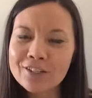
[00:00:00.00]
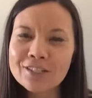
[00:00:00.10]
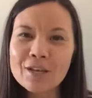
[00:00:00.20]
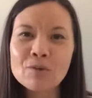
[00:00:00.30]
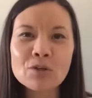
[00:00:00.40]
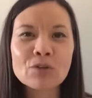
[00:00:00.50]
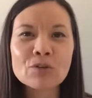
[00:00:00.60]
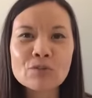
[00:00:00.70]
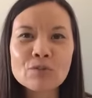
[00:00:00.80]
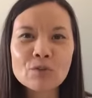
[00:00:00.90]
Just like when you're
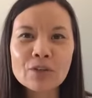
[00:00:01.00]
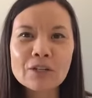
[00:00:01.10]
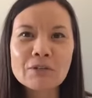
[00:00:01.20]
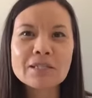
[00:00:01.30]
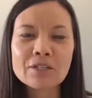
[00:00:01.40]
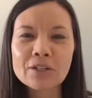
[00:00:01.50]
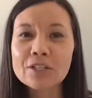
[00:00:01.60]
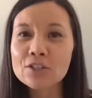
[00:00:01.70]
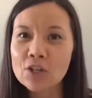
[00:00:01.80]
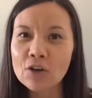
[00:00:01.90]
gluten-free, you can still
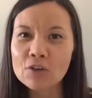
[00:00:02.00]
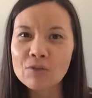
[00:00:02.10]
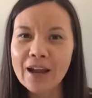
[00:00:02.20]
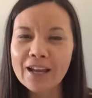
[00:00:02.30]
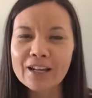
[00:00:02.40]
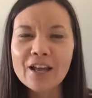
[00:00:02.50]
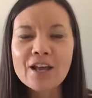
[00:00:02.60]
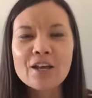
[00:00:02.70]
eat junk, right?